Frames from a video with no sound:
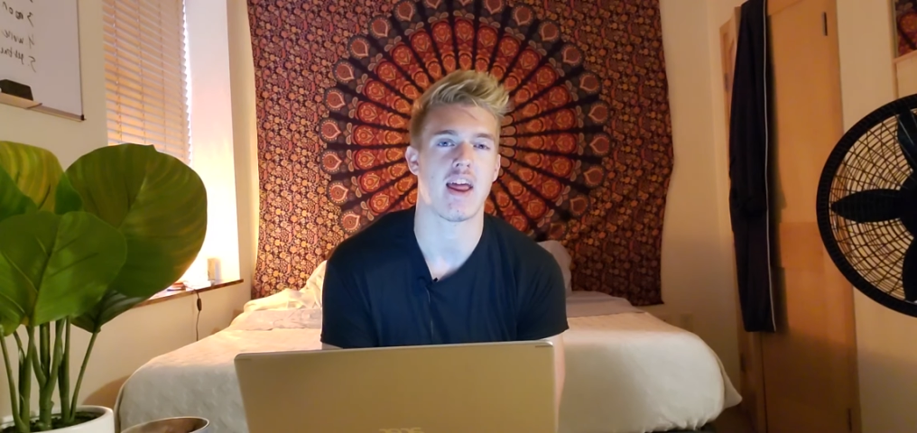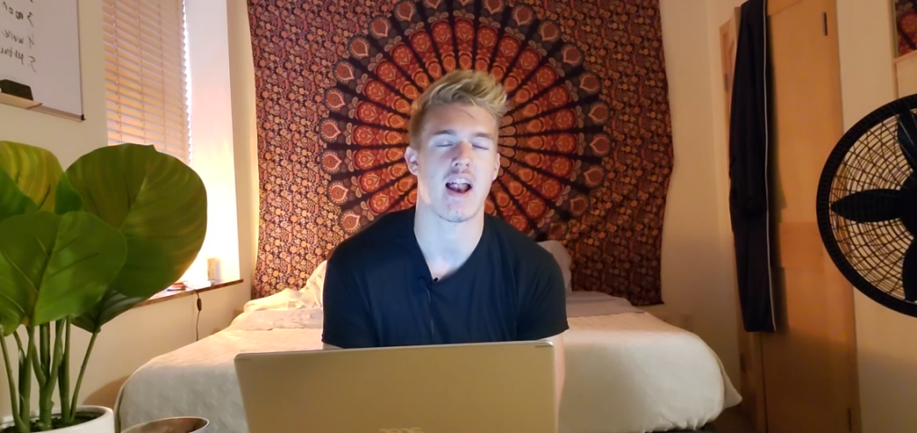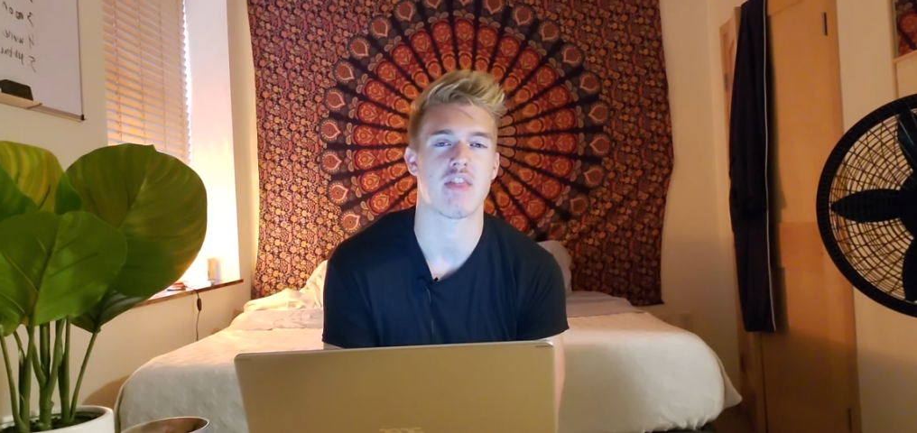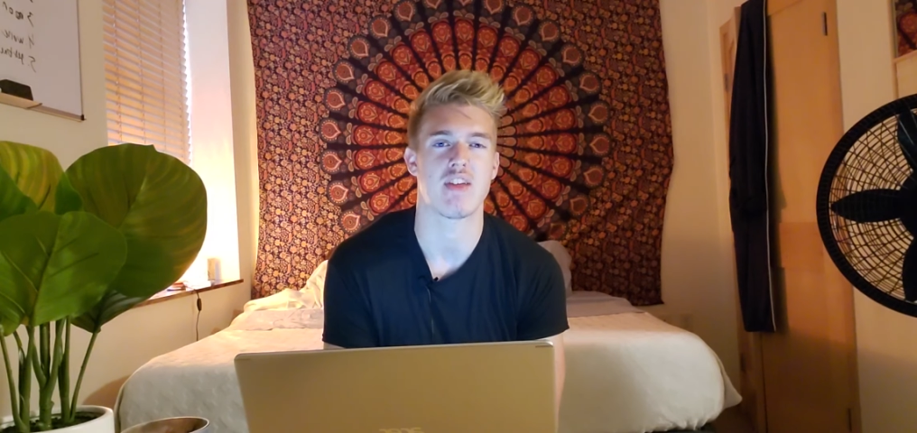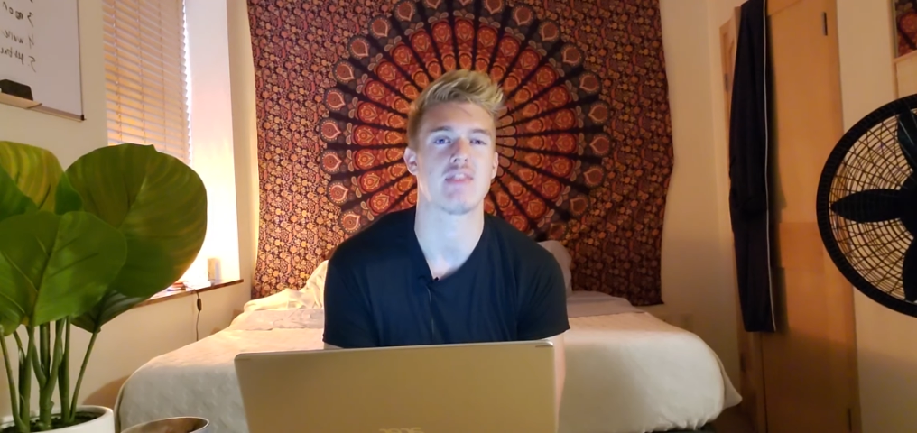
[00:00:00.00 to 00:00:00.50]
and
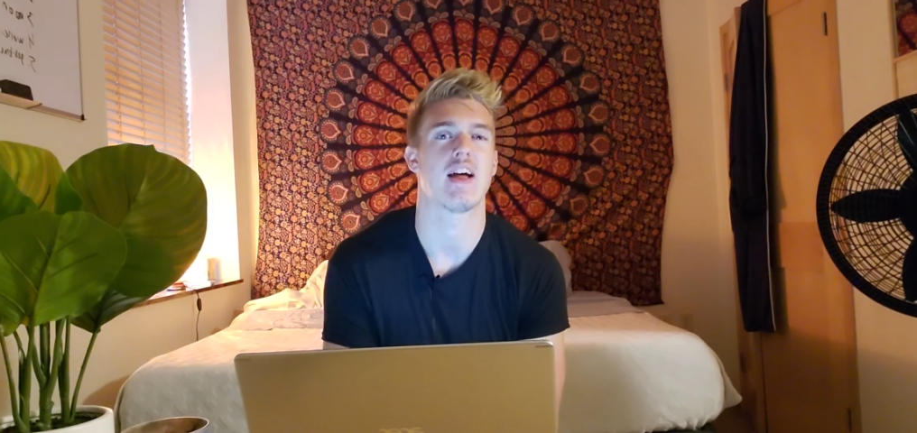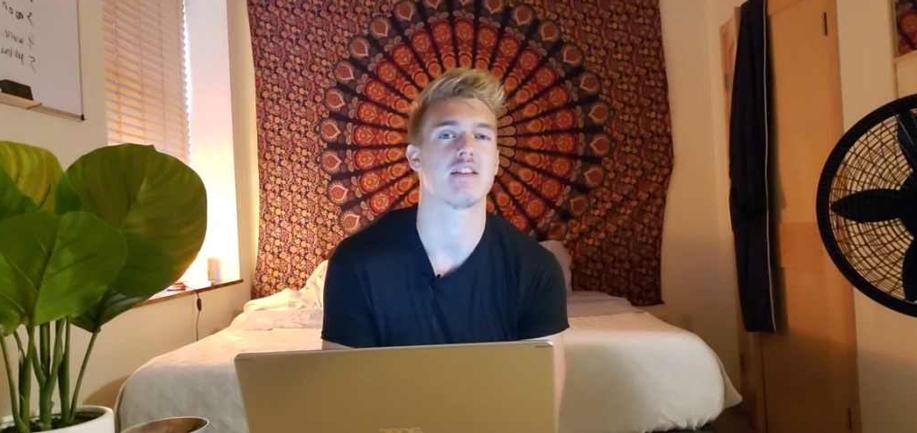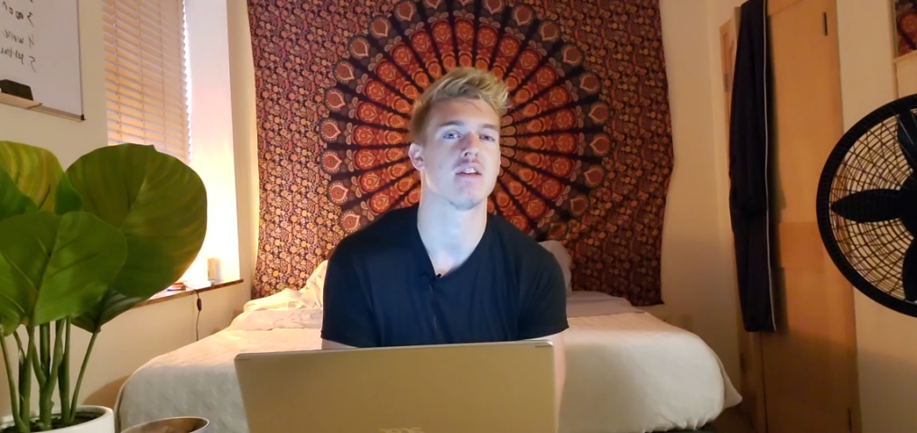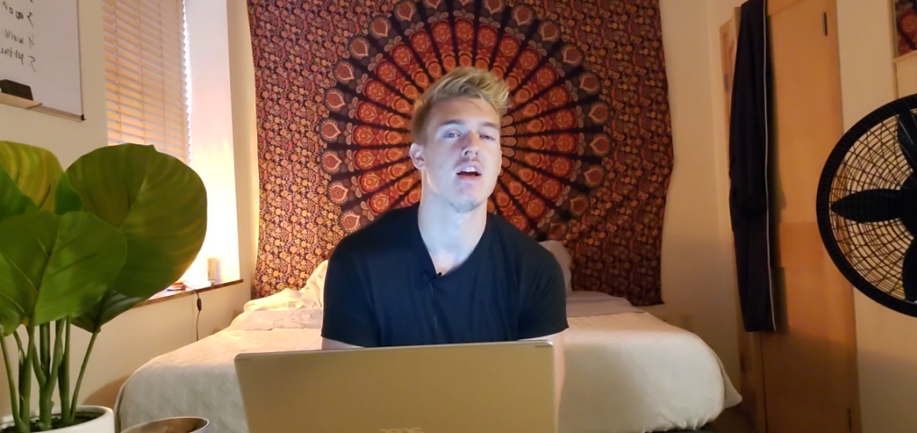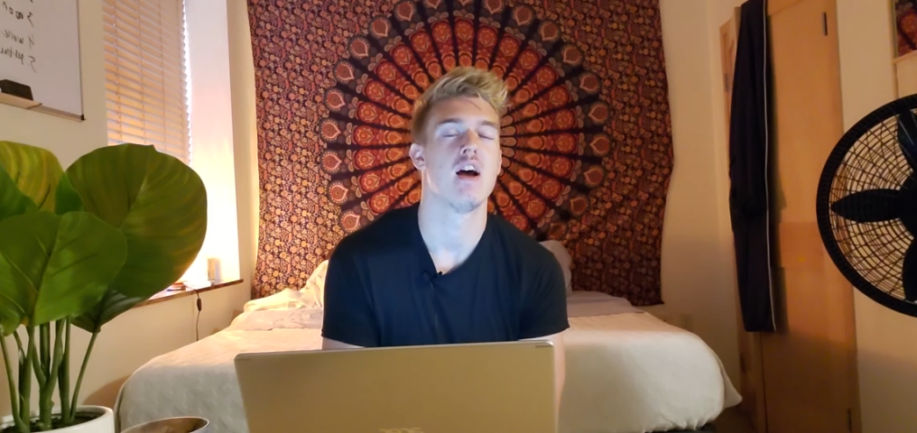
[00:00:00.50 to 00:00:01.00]
I think
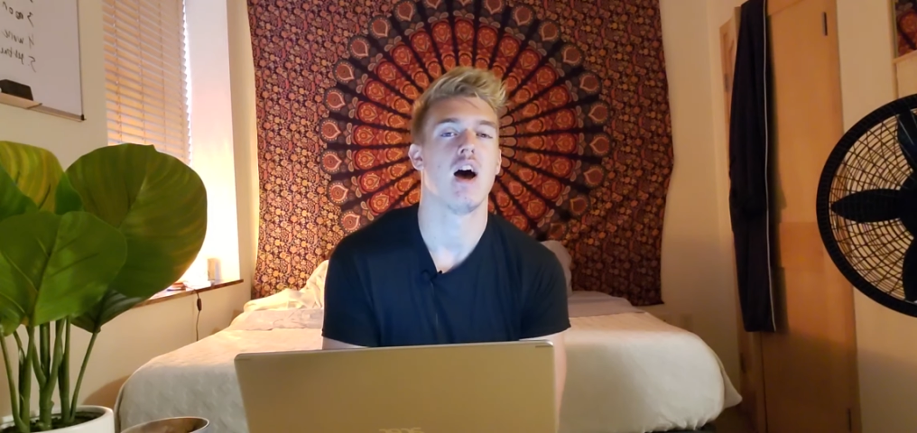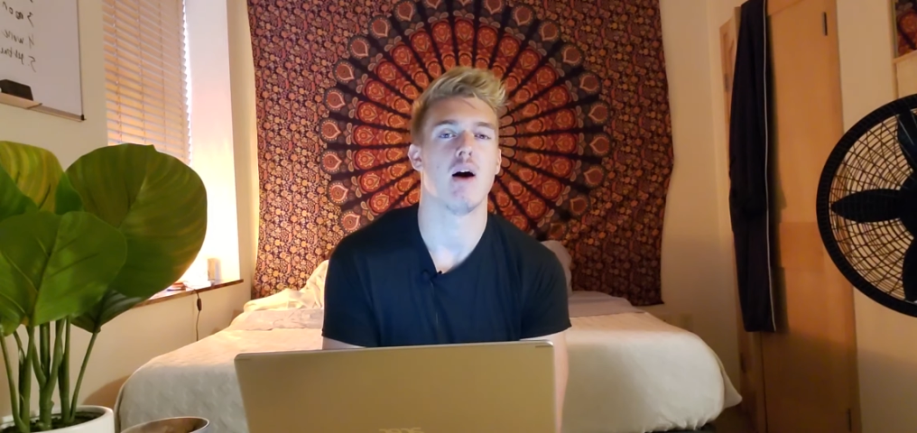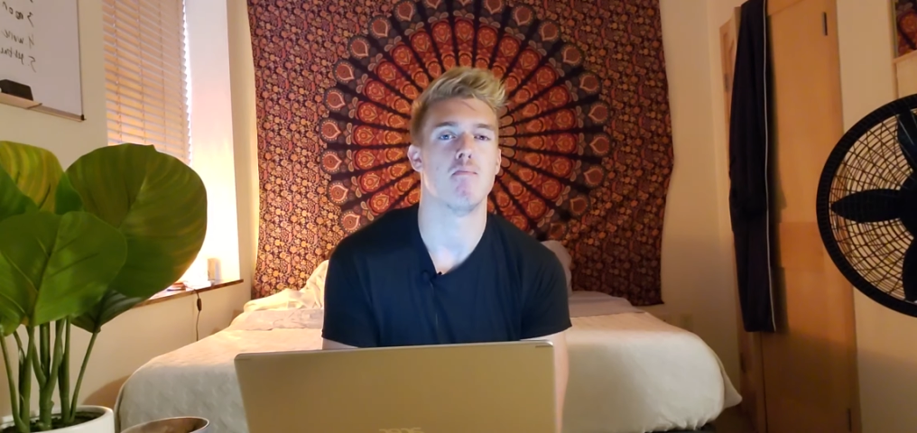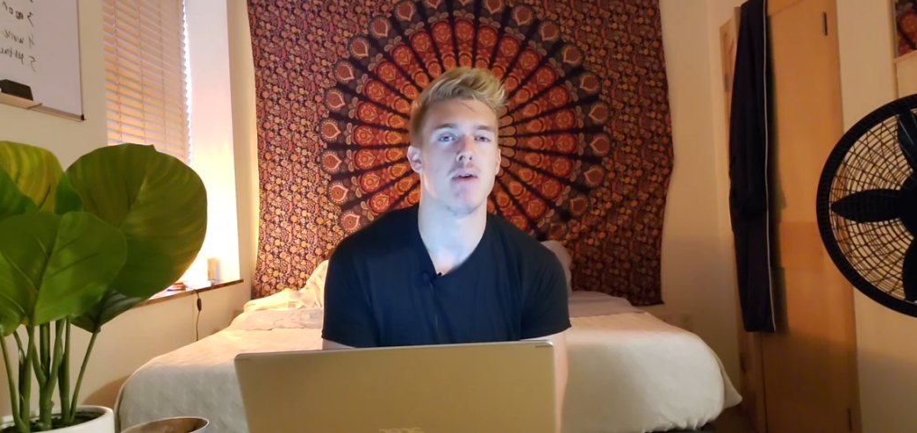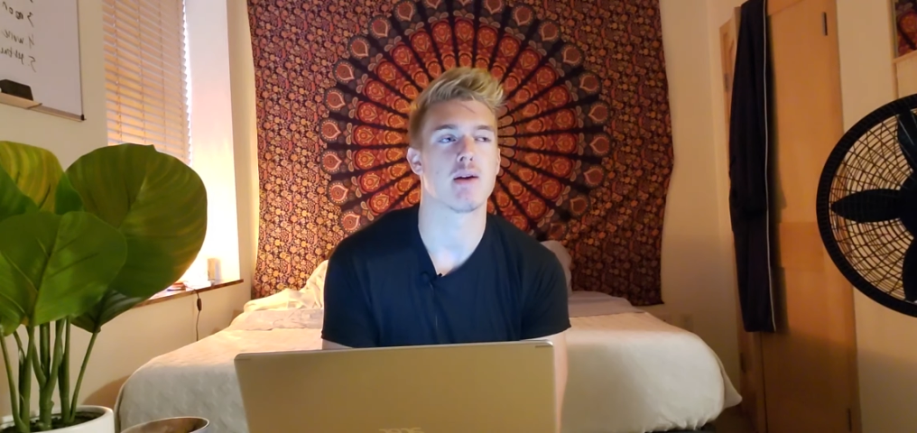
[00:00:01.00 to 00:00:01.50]
that's a
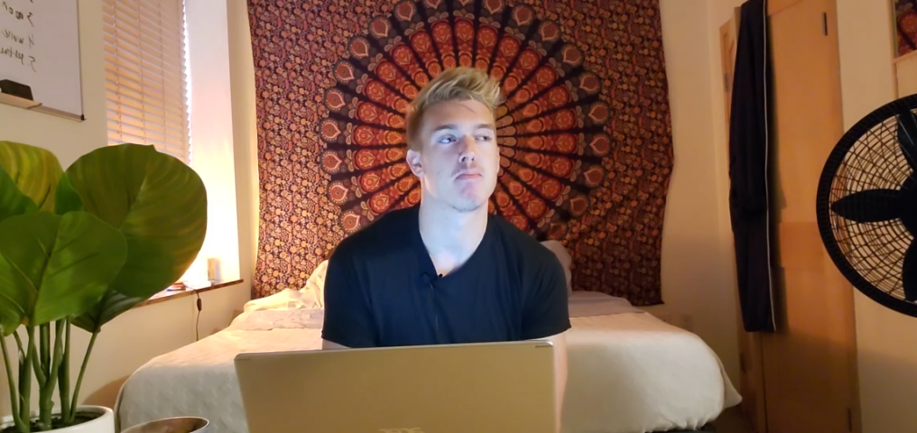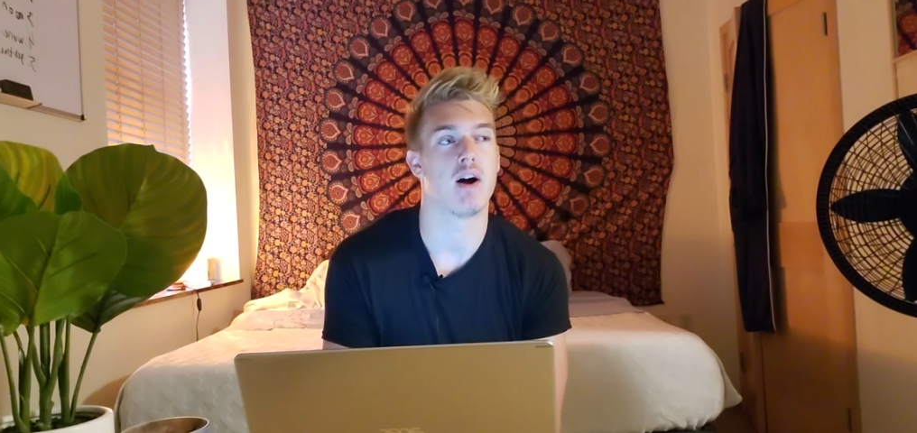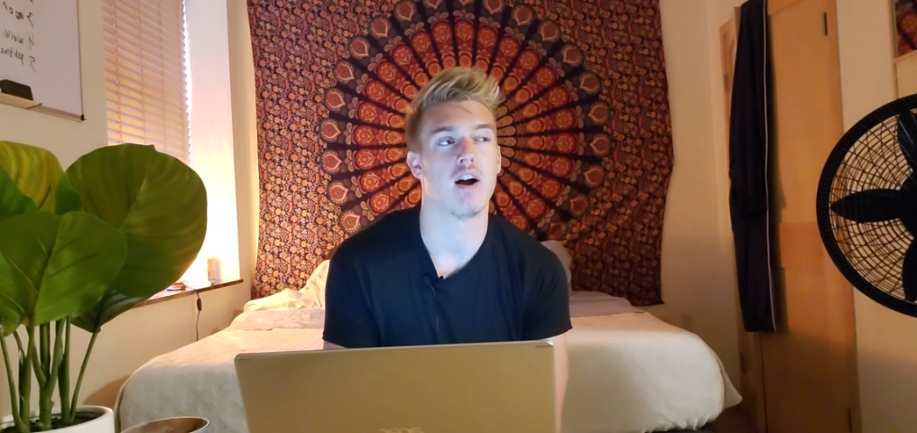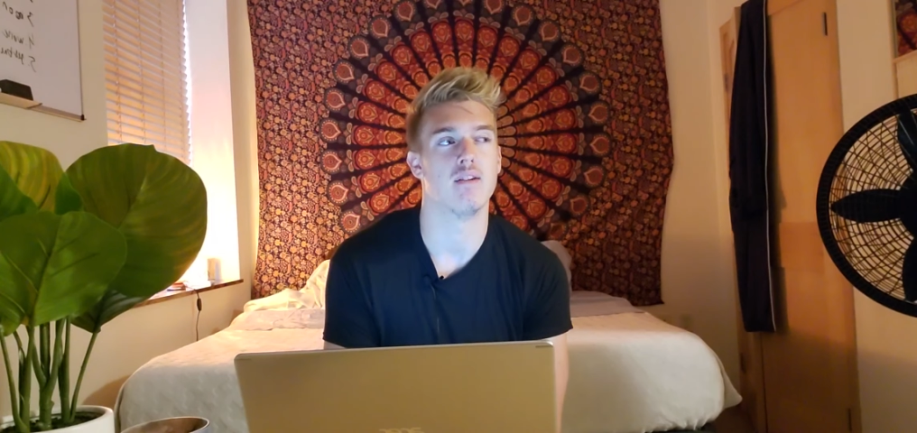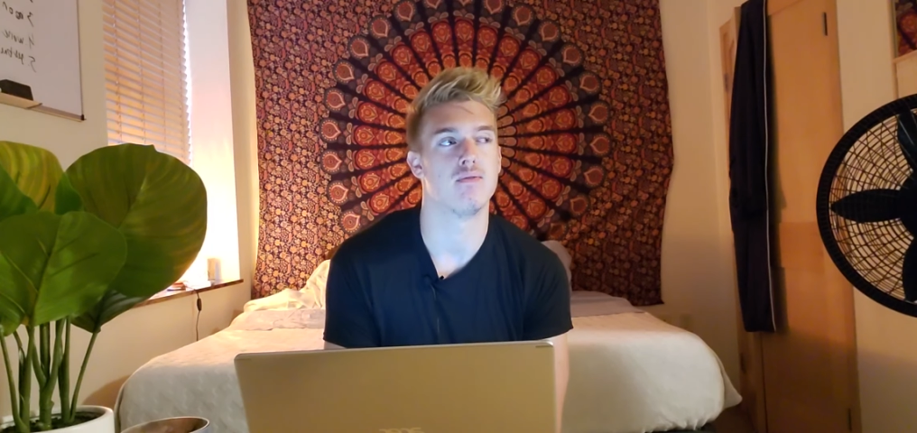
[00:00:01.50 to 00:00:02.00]
big
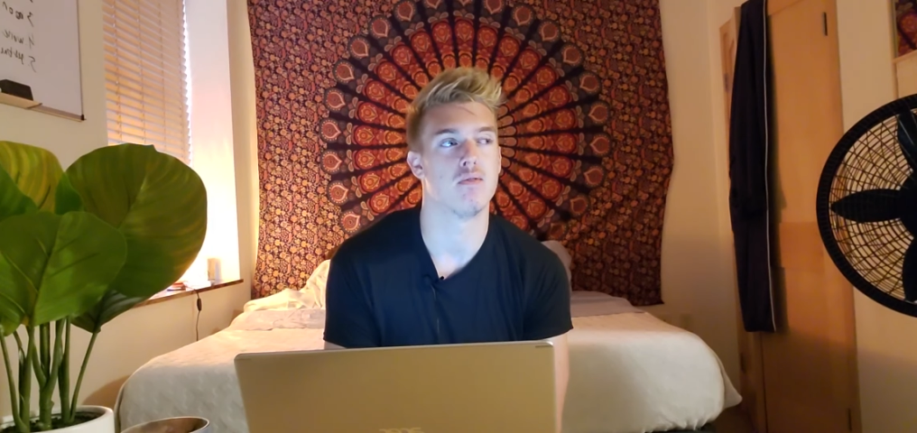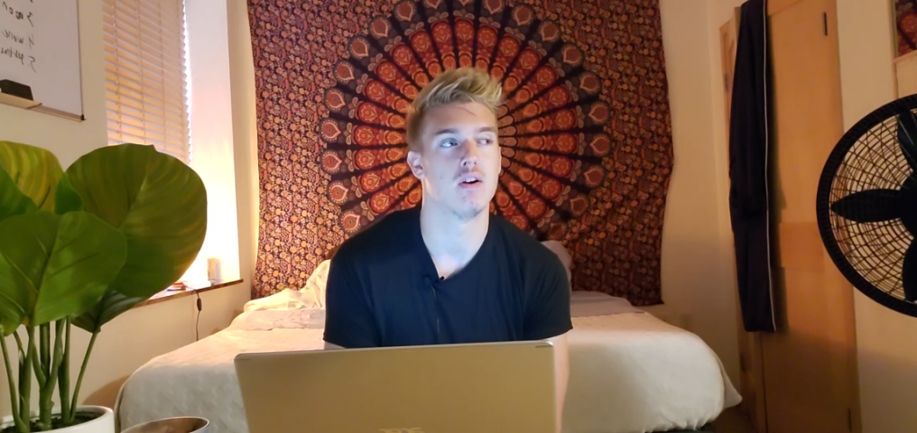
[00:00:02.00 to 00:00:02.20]
part of,